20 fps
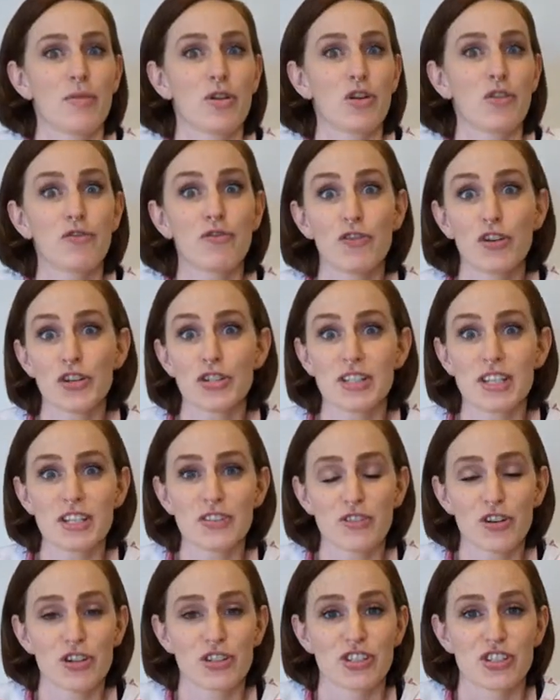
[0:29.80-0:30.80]
First things
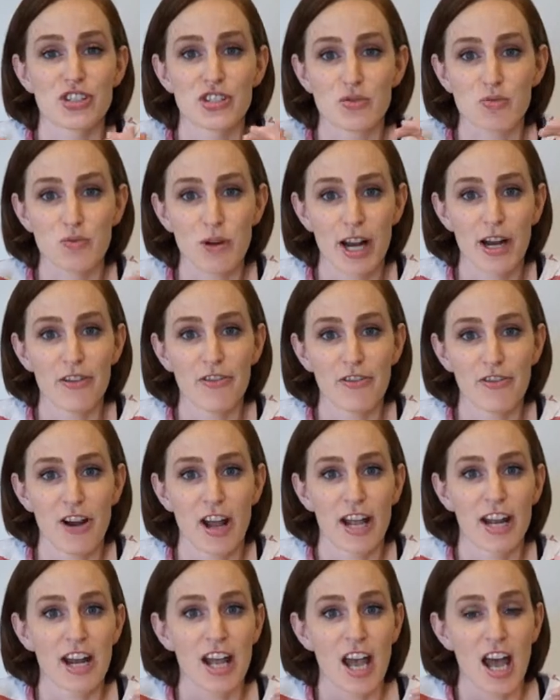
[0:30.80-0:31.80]
first, just right up
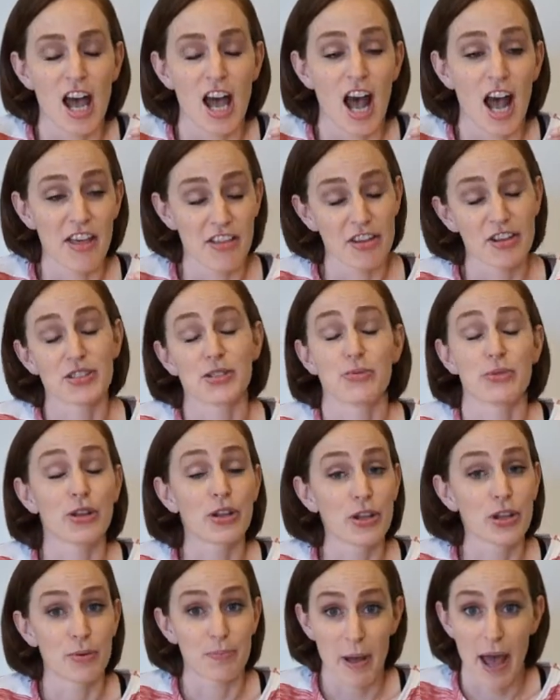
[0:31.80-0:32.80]
front, I think it's a really
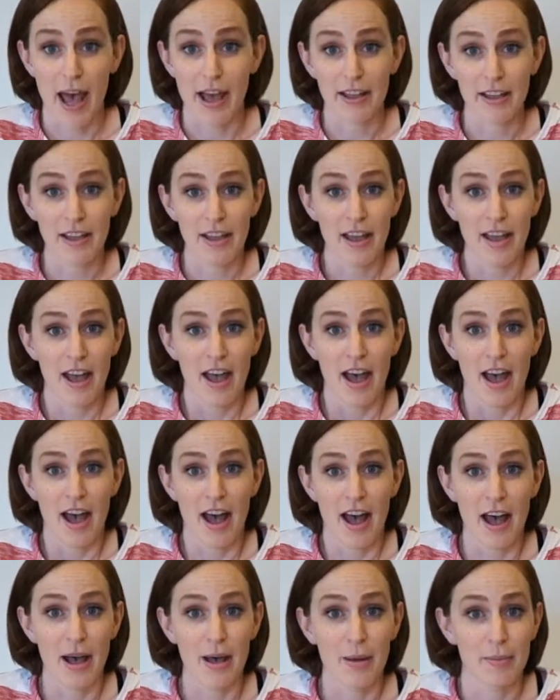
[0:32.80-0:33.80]
good bag.
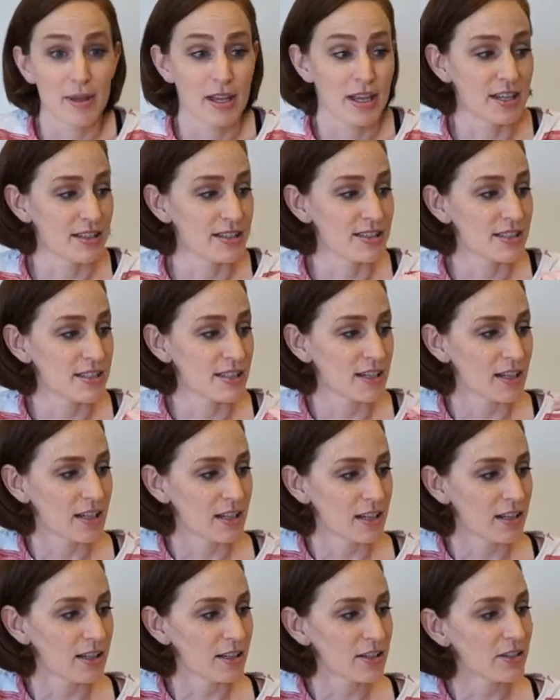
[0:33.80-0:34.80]
It's
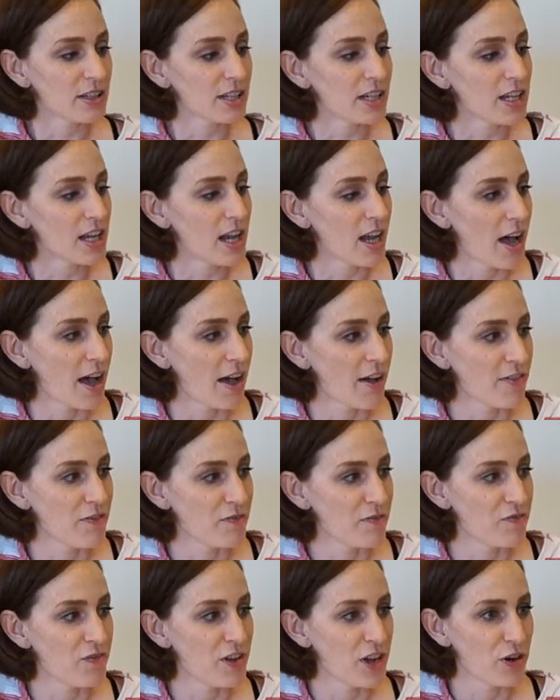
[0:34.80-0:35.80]
clearly
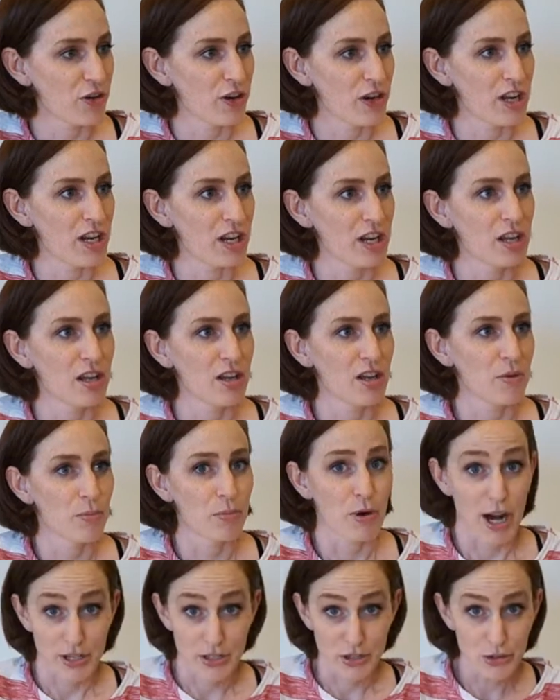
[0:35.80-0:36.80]
very
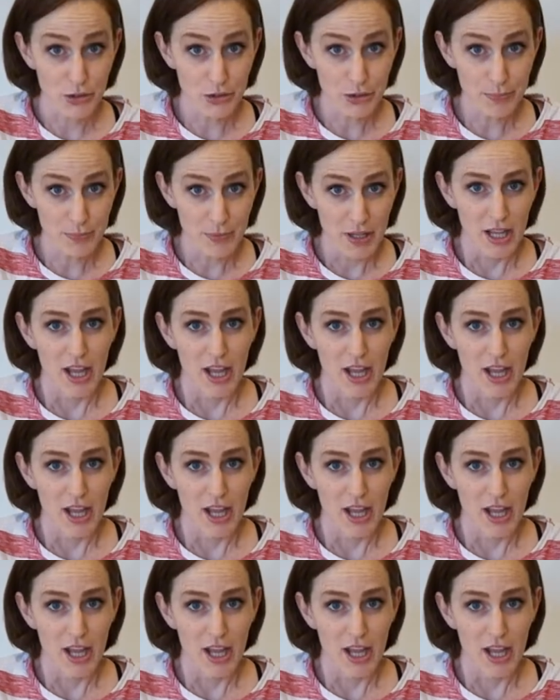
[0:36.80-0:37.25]
practical.